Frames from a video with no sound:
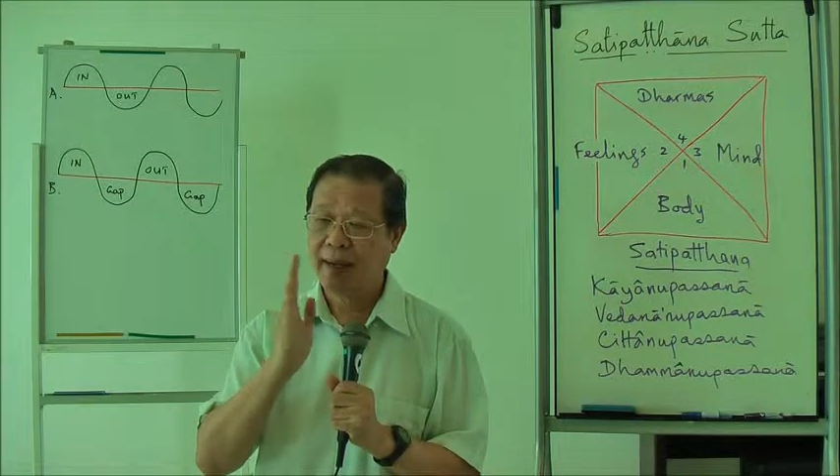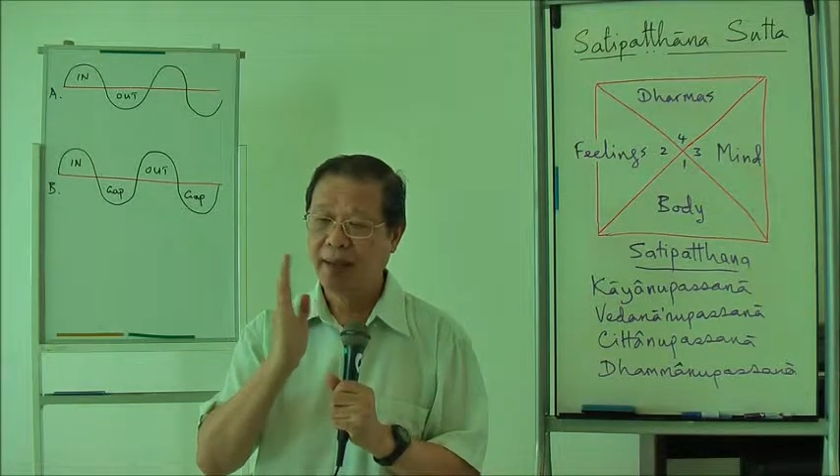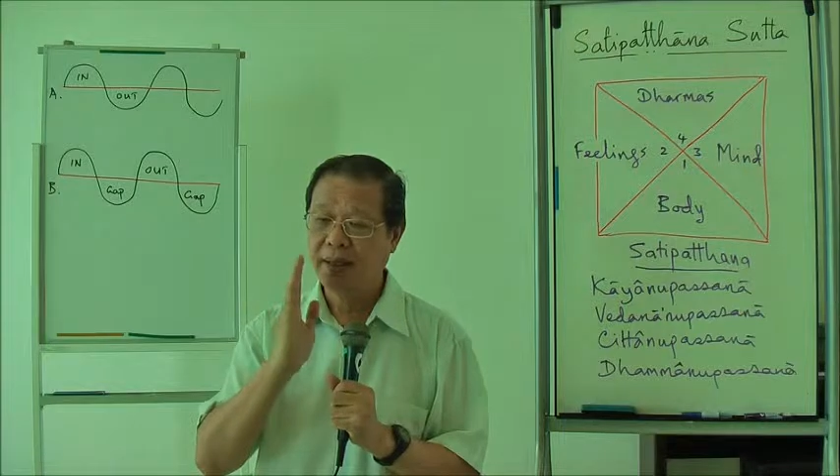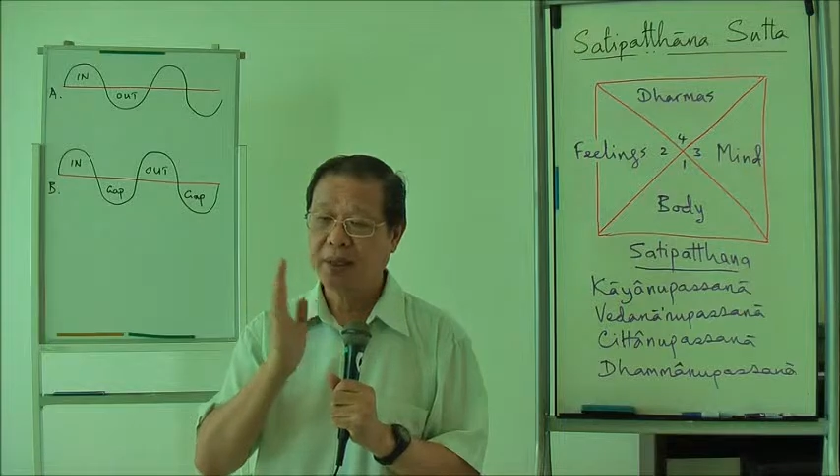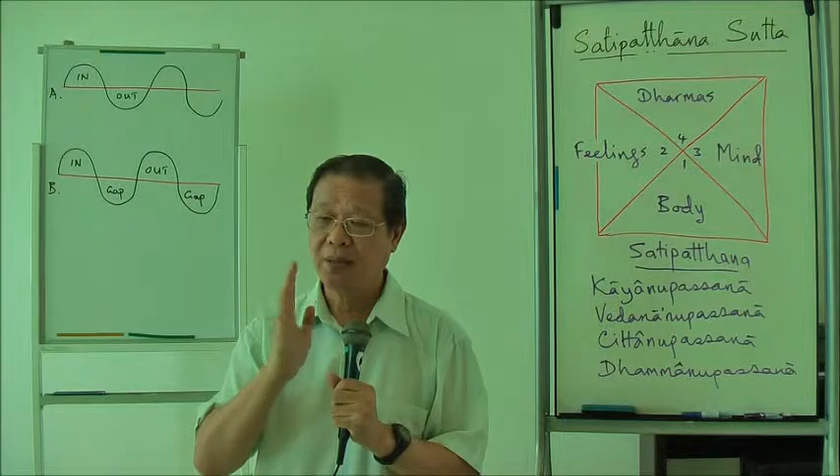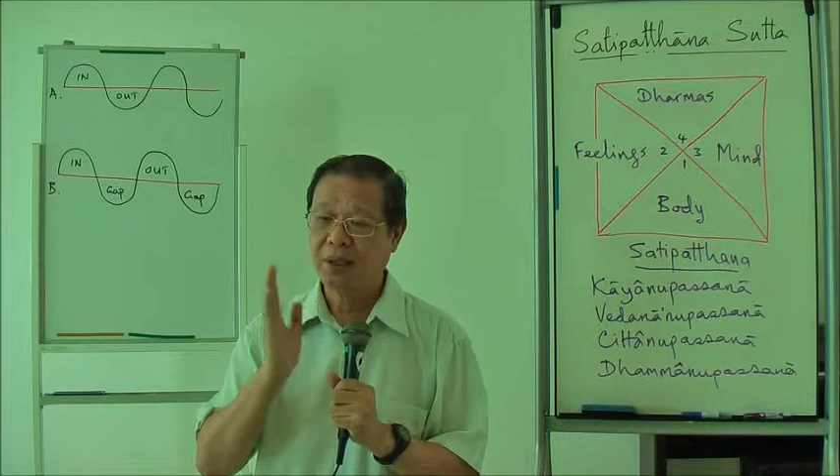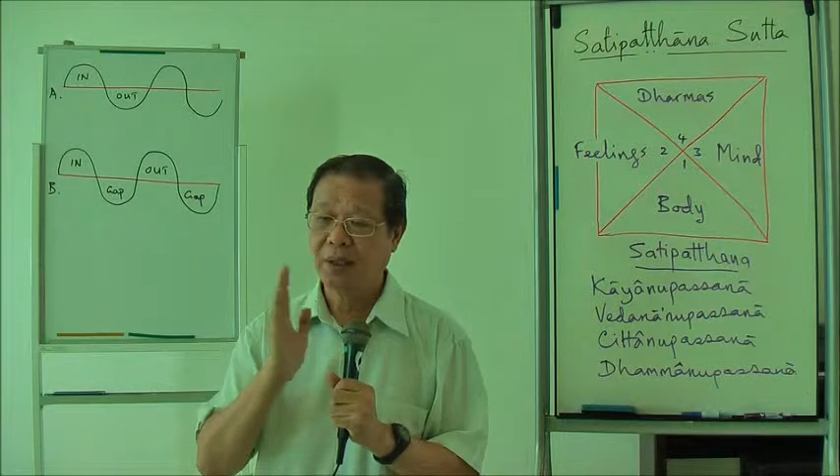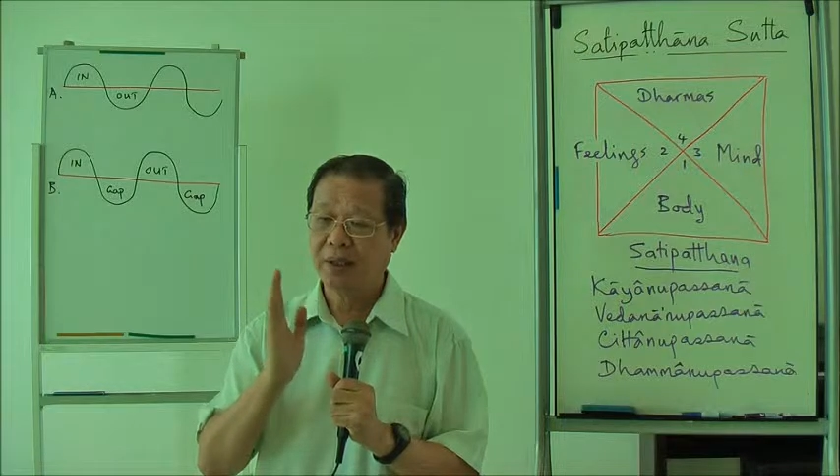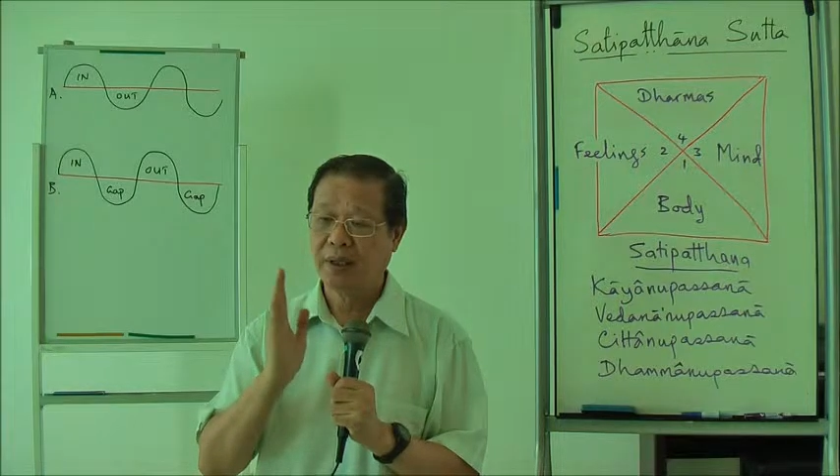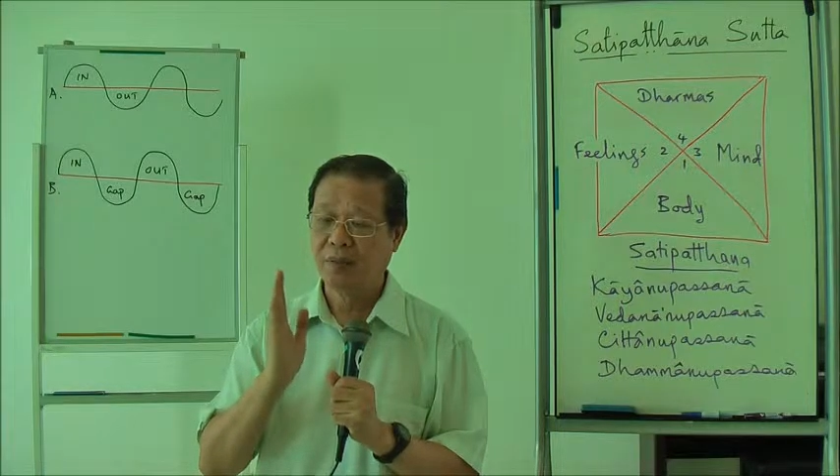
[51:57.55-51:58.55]
any
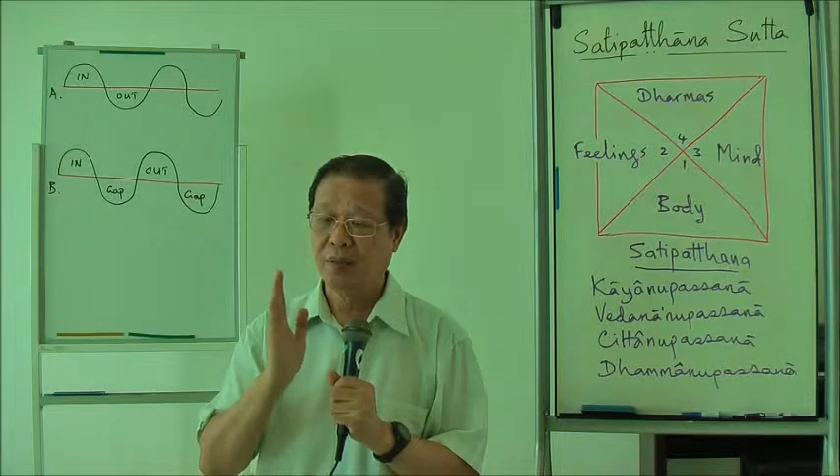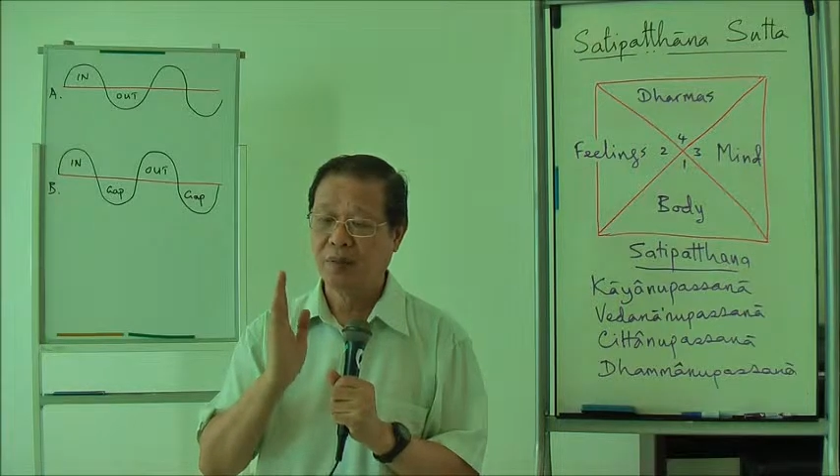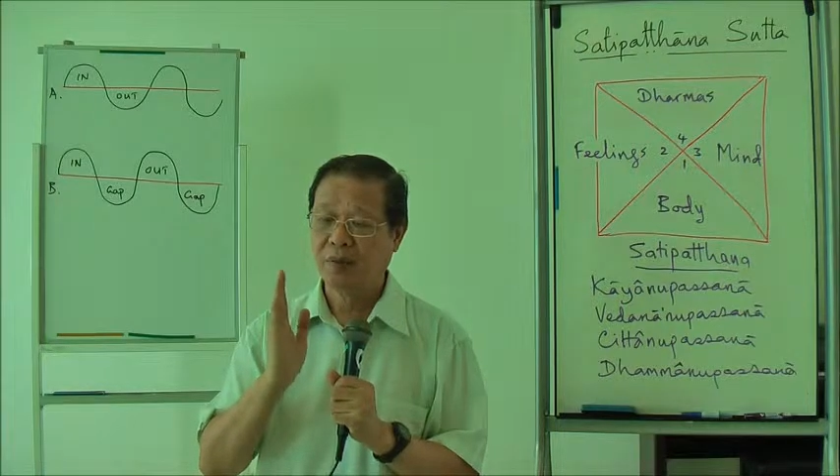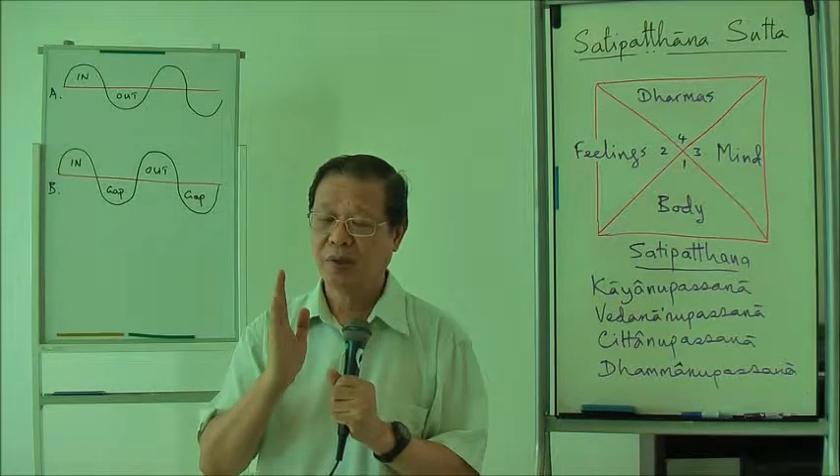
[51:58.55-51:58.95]
words anymore,